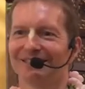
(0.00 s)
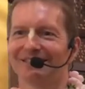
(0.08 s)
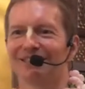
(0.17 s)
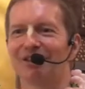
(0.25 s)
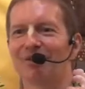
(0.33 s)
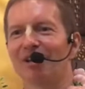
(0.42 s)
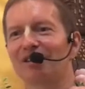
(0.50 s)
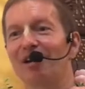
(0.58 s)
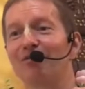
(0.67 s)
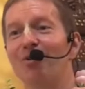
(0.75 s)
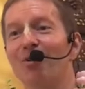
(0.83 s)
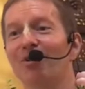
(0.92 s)
the Rasa
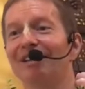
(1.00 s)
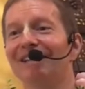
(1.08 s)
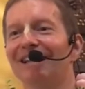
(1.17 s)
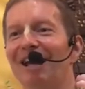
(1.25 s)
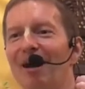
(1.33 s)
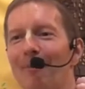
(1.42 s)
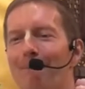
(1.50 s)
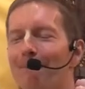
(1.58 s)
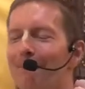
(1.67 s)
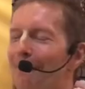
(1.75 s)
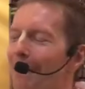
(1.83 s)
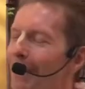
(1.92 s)
of Gora Lila,
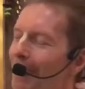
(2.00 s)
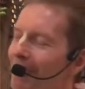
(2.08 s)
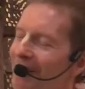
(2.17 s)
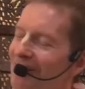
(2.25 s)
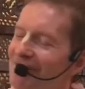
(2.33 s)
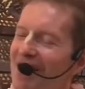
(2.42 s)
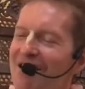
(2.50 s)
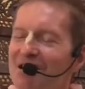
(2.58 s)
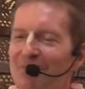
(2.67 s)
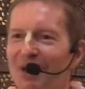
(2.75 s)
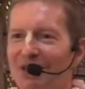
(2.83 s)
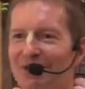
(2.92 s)
very
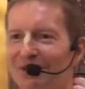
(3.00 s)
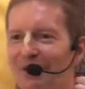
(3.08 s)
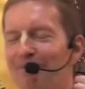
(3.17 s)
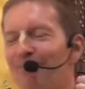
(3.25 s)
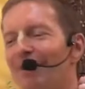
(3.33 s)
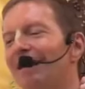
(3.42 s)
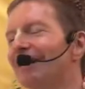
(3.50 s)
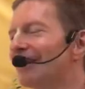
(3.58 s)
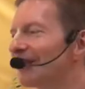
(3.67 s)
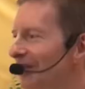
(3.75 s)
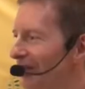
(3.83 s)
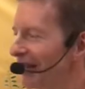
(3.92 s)
special.
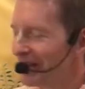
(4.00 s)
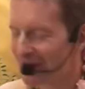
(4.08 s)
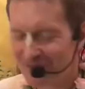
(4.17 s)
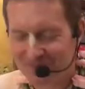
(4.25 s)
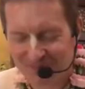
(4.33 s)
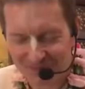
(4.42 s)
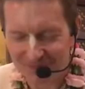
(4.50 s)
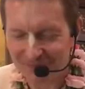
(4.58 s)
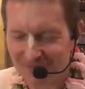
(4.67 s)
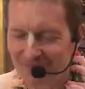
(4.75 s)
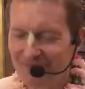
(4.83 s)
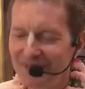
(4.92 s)
So anyway,
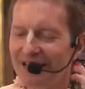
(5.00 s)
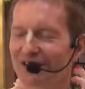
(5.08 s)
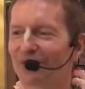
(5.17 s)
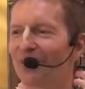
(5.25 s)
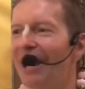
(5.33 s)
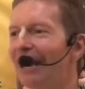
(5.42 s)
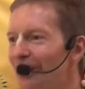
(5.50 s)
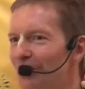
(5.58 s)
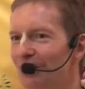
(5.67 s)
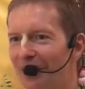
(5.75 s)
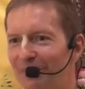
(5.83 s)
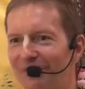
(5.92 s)
so I knew
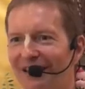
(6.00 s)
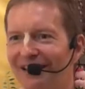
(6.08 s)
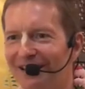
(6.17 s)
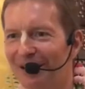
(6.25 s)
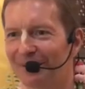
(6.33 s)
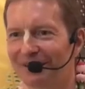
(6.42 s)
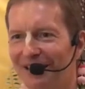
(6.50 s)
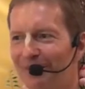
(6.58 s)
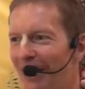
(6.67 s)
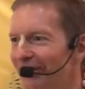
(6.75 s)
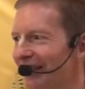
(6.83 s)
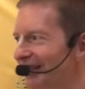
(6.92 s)
something
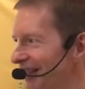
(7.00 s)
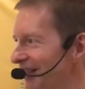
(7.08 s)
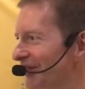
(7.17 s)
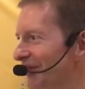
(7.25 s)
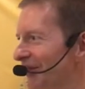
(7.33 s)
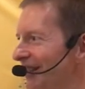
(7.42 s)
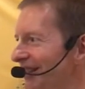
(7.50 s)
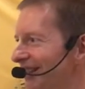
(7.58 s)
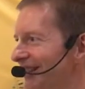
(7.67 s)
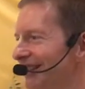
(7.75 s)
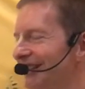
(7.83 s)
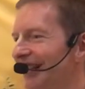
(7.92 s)
about this history
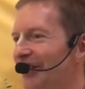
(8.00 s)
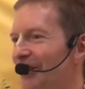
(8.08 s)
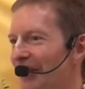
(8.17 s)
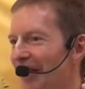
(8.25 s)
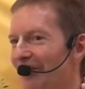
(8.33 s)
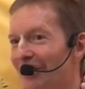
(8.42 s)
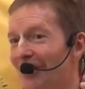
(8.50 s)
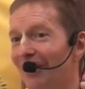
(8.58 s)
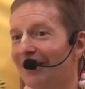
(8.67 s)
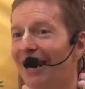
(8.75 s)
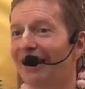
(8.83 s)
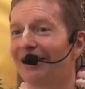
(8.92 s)
that Gurudev had
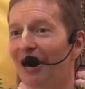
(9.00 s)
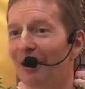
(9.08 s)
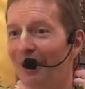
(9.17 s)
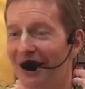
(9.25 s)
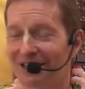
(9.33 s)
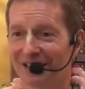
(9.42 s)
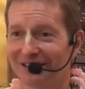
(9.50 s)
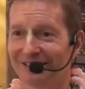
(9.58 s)
gone there and done bhajan,